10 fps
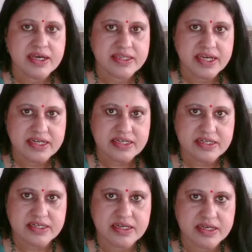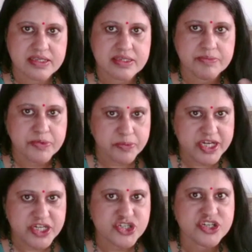that the
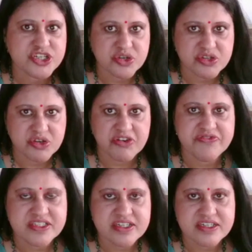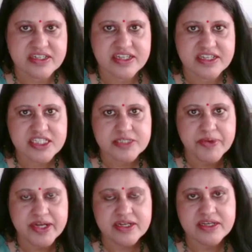probationers or the officer trainees
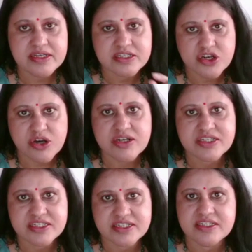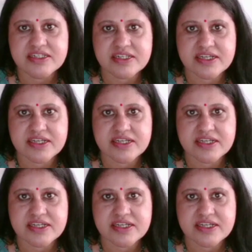spend a short stint